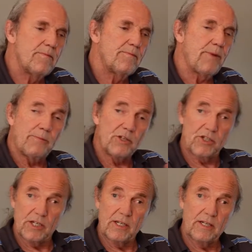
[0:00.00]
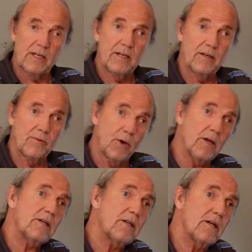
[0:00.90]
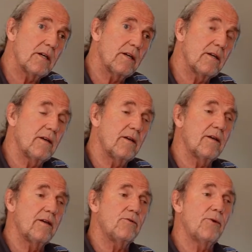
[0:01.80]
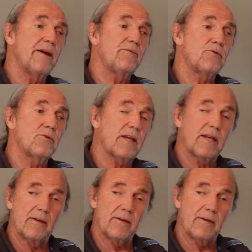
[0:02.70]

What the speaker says: publishing work, you have to take